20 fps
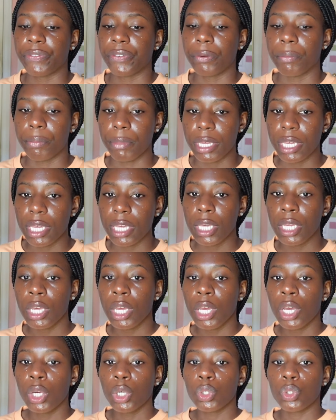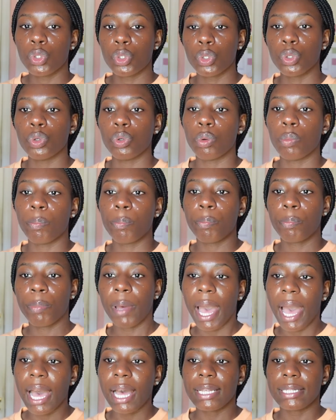for me to
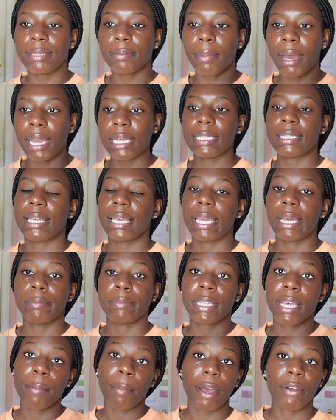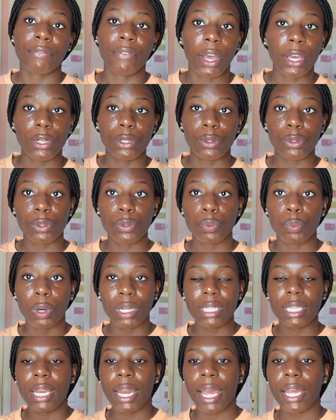pass my exams and my finals.
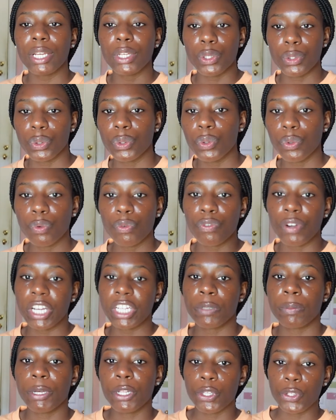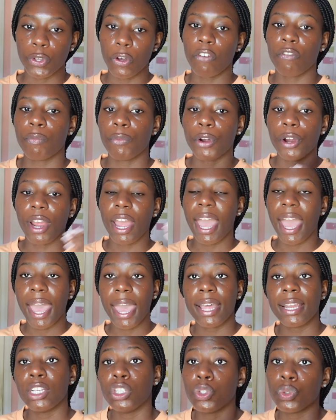What did I do freshman, sophomore,
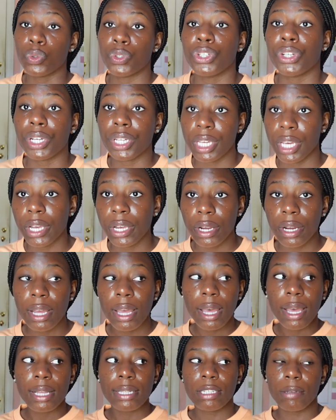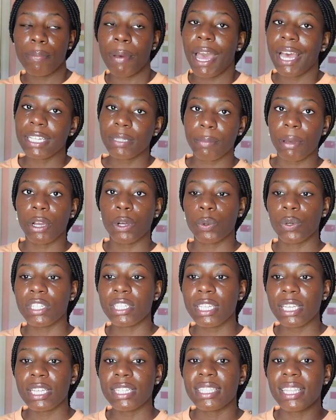and junior year to pass my
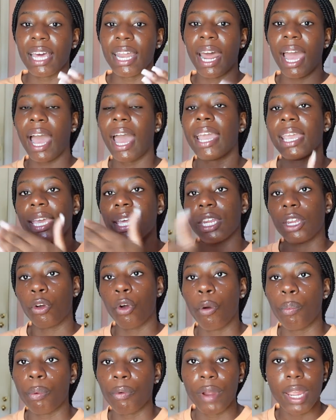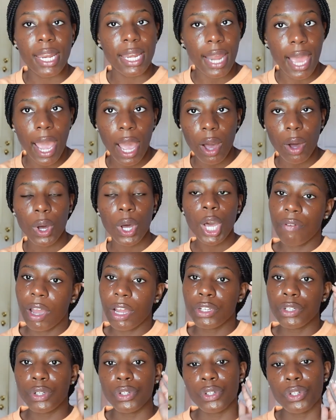quizzes that I can incorporate now?
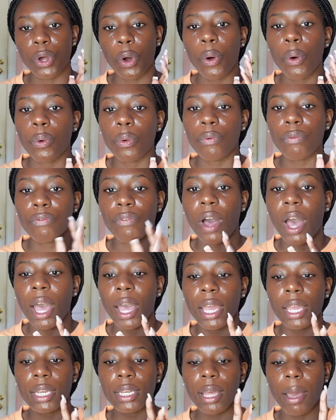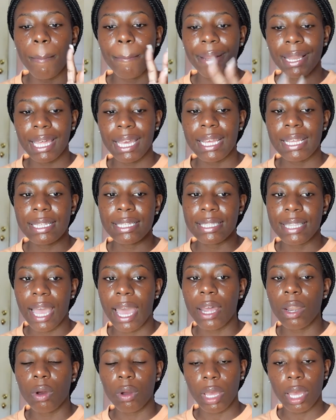Find your zone, find a place
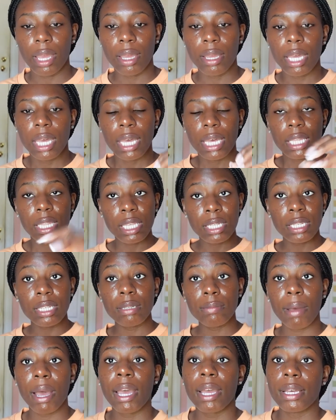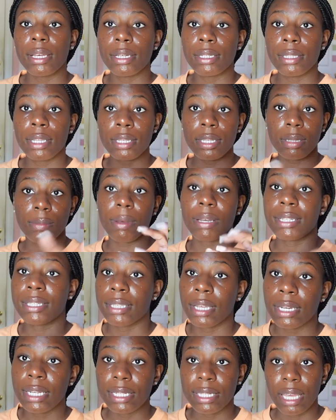that, okay, this is my this is my
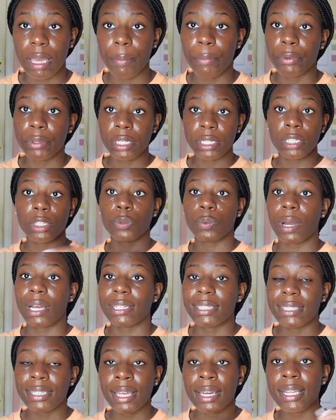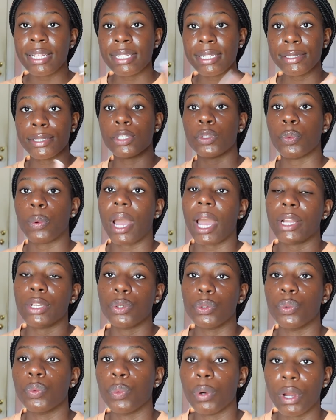study table this is where i study this is where i
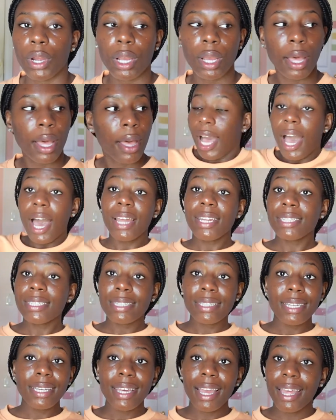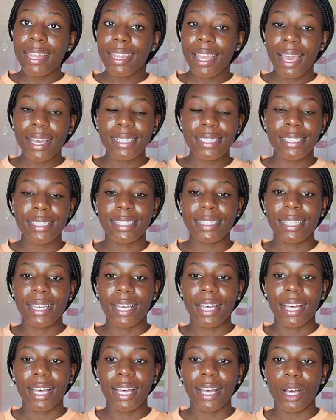do work honestly and that's
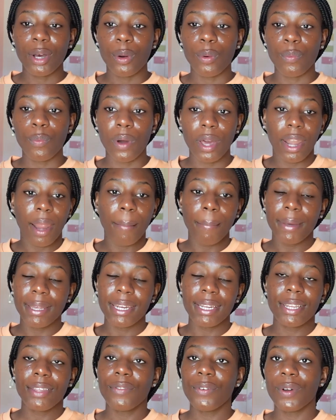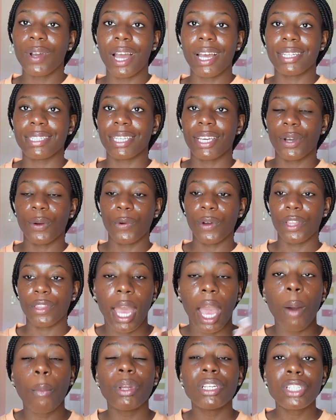what I'm gonna leave you guys here with.
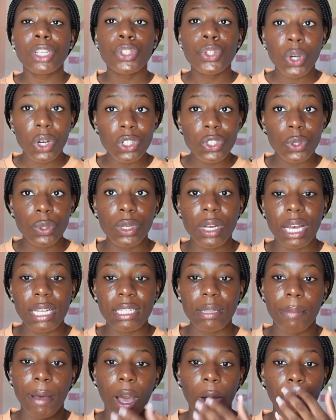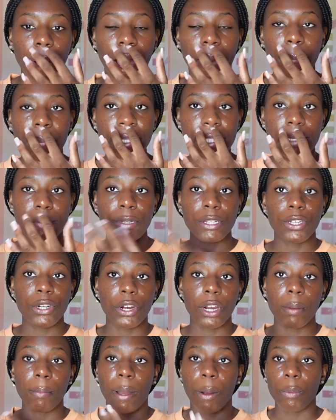I wanted to talk to you guys about what happened to me
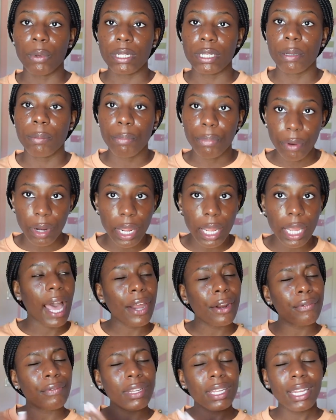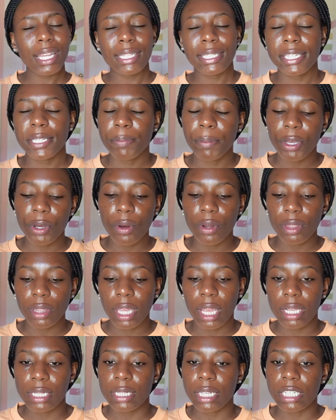during my winter break. I don't really like to speak on
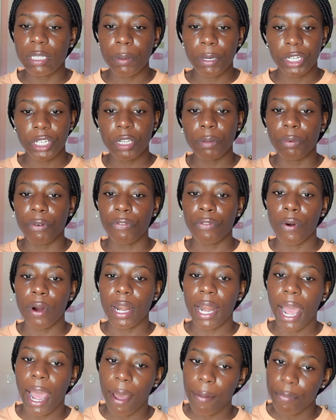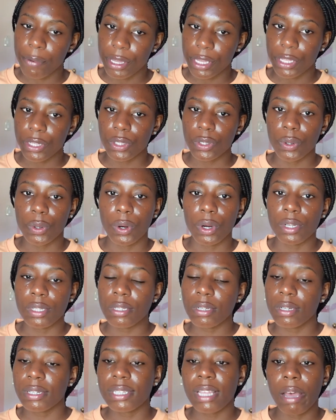things, especially before it happens, or
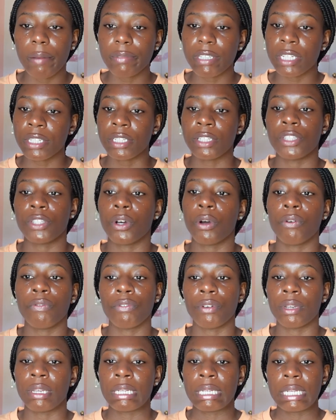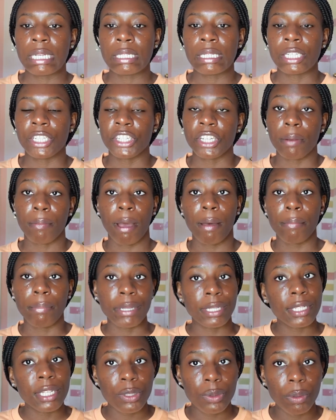certain times I just don't feel the need to share my
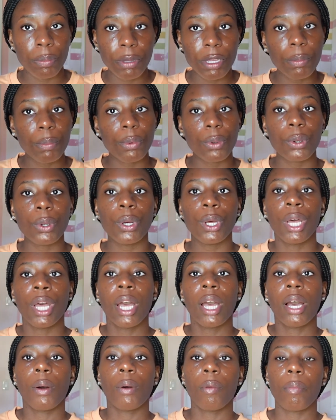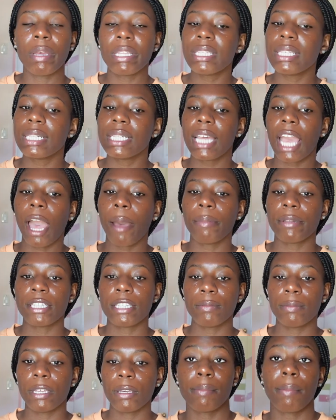business with people. What basically happened
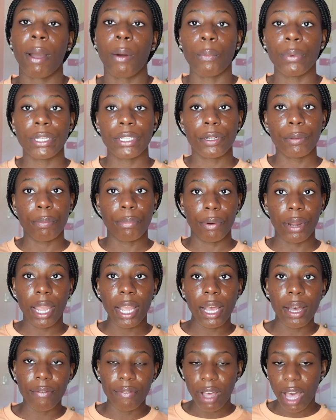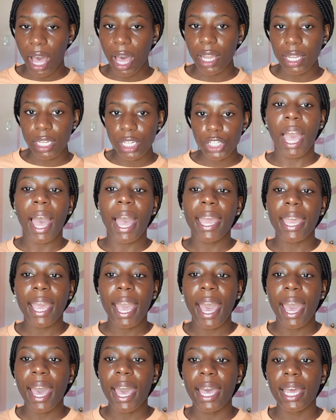to me in my winter break of college, I
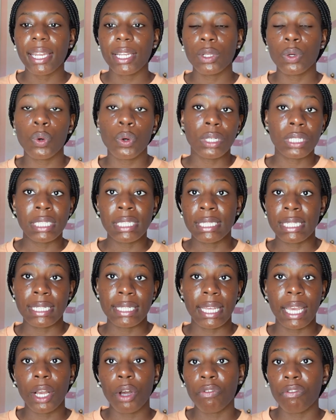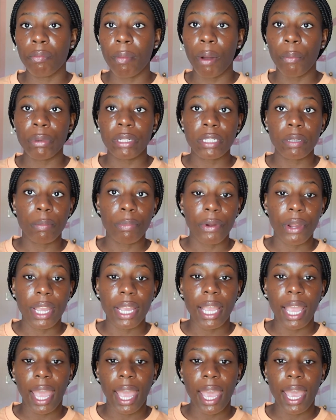had courses to take over my winter
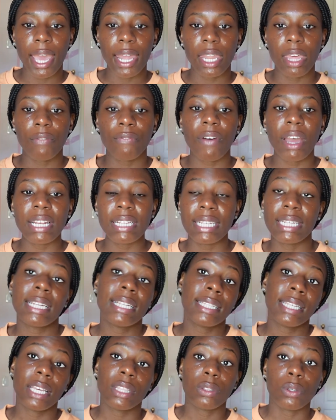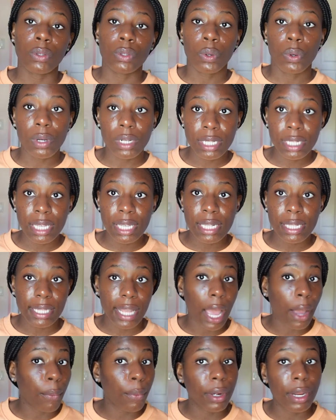break, and if I didn't take those courses,
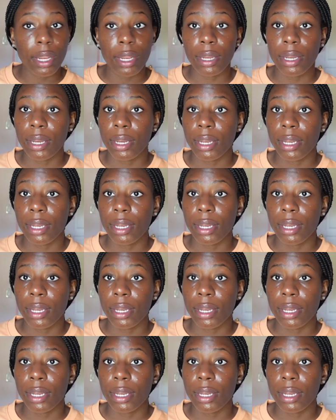I wouldn't